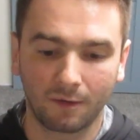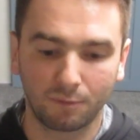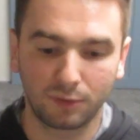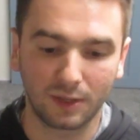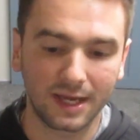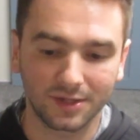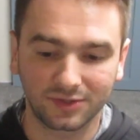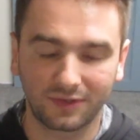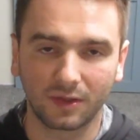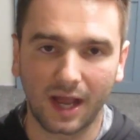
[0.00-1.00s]

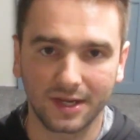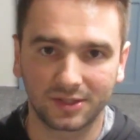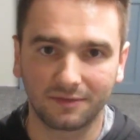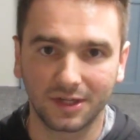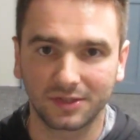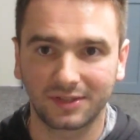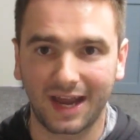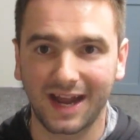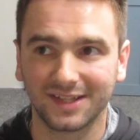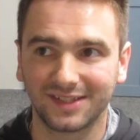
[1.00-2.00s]
place The Last of Us
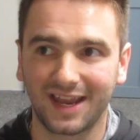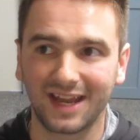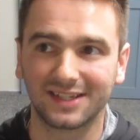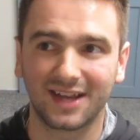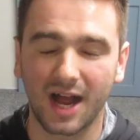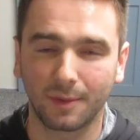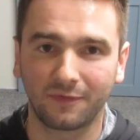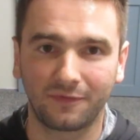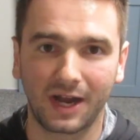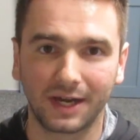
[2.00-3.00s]
as a top
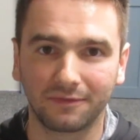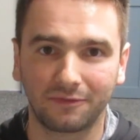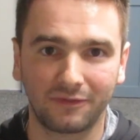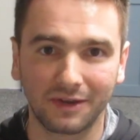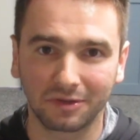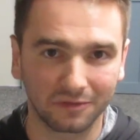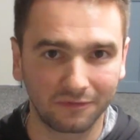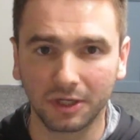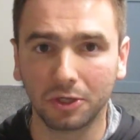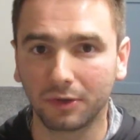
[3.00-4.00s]
5 favorite
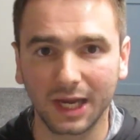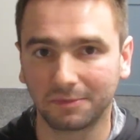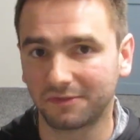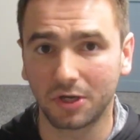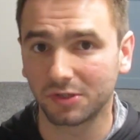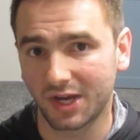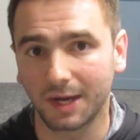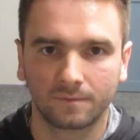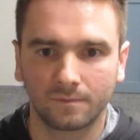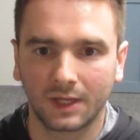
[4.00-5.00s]
video game of all
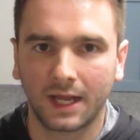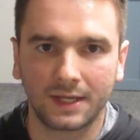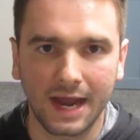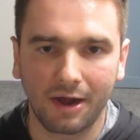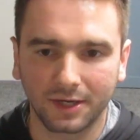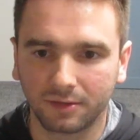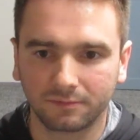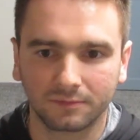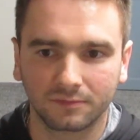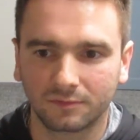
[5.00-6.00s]
time. Now, I did
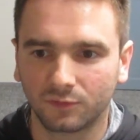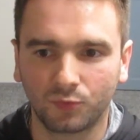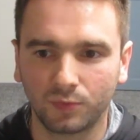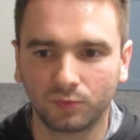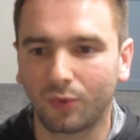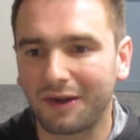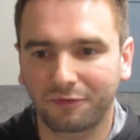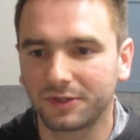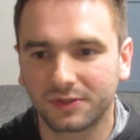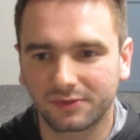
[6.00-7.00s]

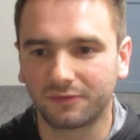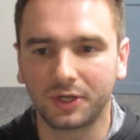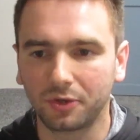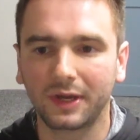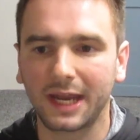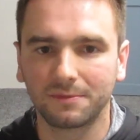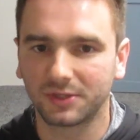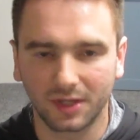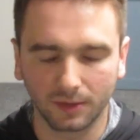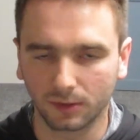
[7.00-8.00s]
reference video
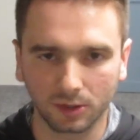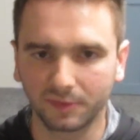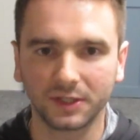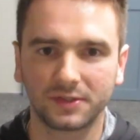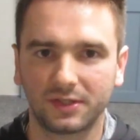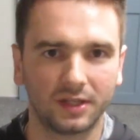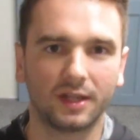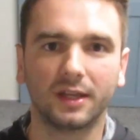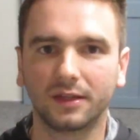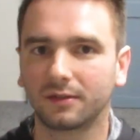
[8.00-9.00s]
games a little bit
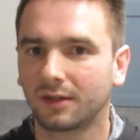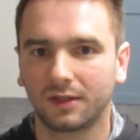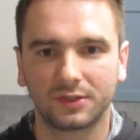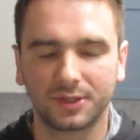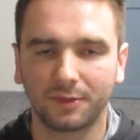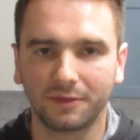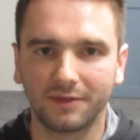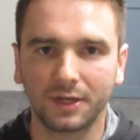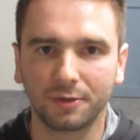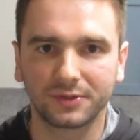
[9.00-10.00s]
in some of the
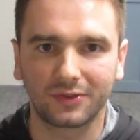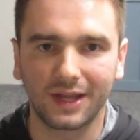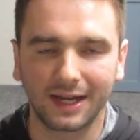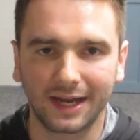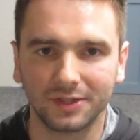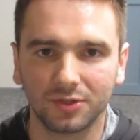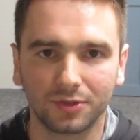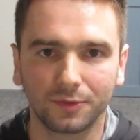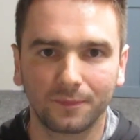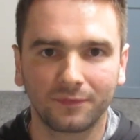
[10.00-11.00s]
videos that I
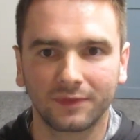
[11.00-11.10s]
do,